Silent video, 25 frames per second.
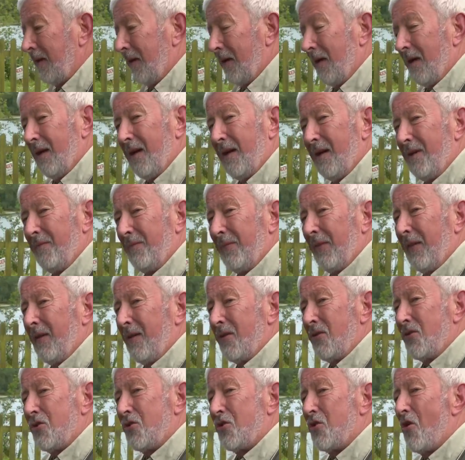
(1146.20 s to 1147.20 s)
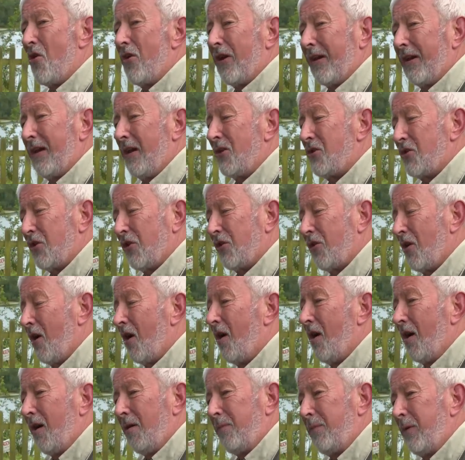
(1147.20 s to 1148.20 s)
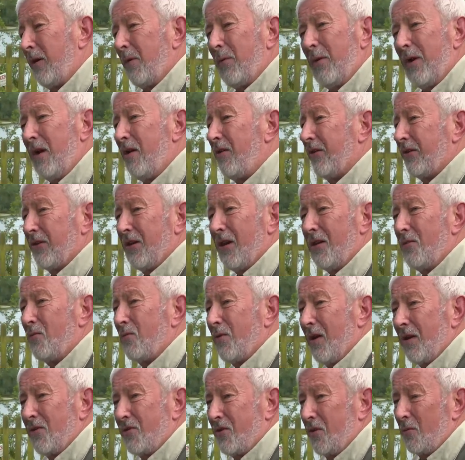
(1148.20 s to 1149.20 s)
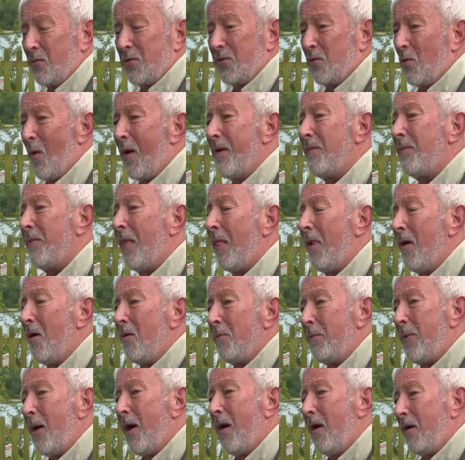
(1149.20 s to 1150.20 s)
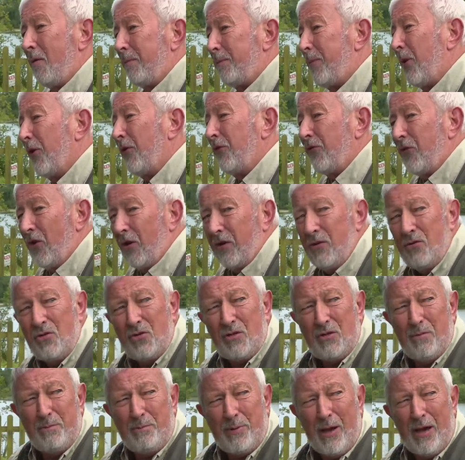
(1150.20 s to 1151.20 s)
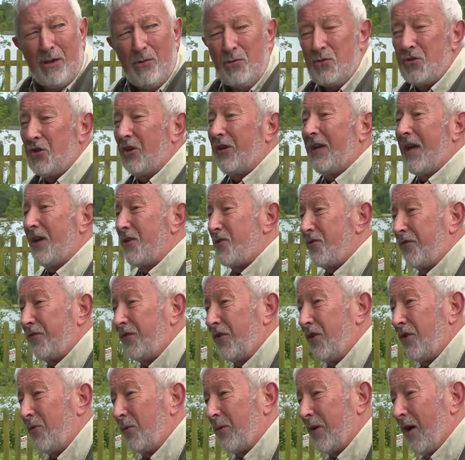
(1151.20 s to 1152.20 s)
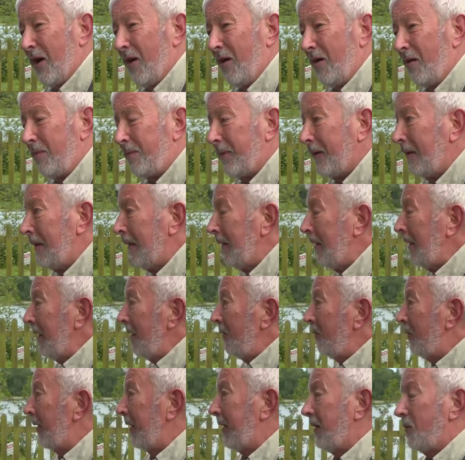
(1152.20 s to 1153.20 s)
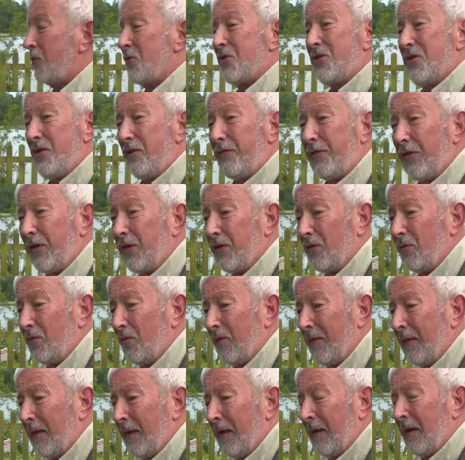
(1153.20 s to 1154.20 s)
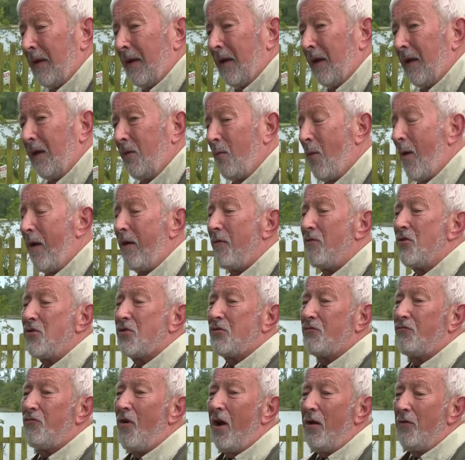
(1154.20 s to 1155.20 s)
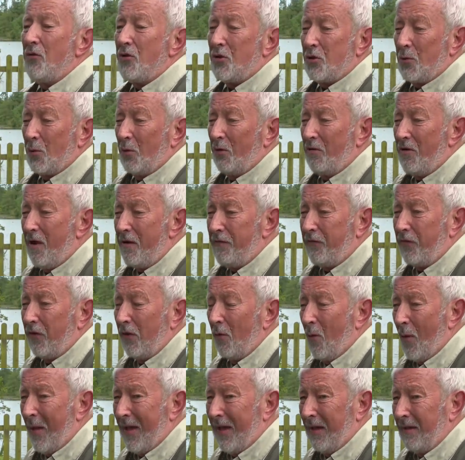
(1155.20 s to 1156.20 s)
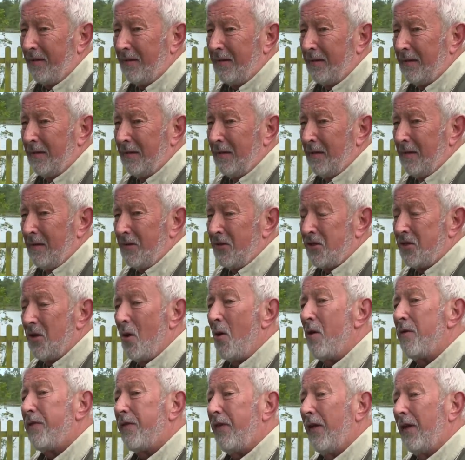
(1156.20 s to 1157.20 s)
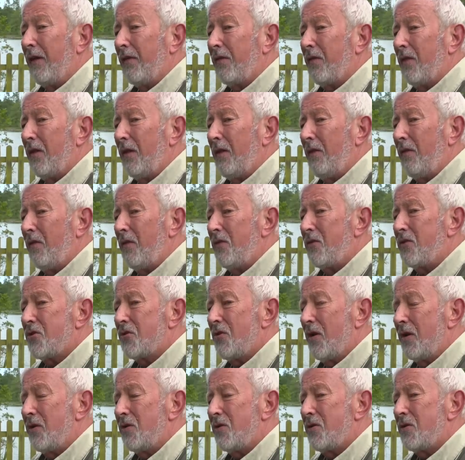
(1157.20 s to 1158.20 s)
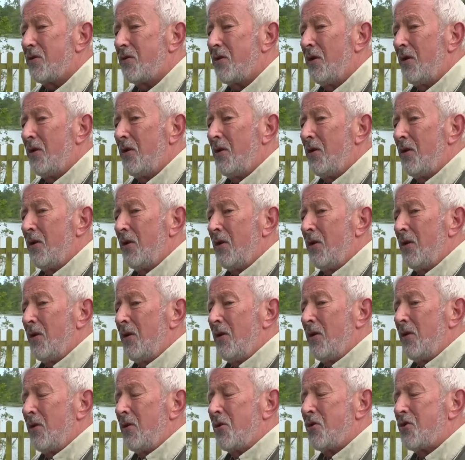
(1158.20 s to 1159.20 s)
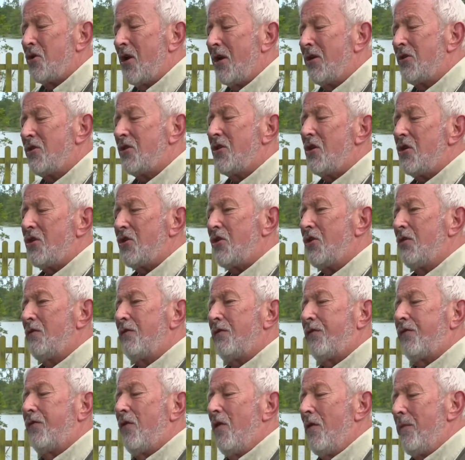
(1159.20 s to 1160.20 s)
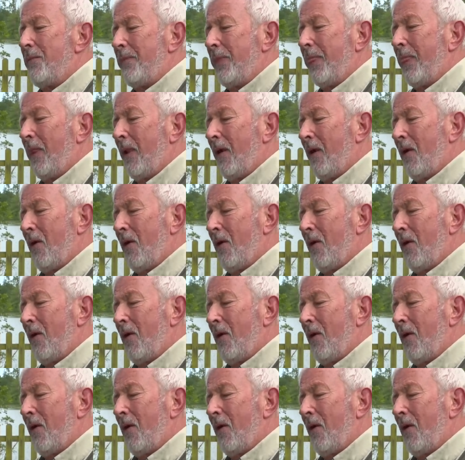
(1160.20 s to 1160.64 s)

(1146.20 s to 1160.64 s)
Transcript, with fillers: um, to try and catch a carp, they were like gold dust. There was one park pond I used to poach and catch a few carp, but it was difficult, uh, whereas roach were everywhere. So I think the, the trans, transition from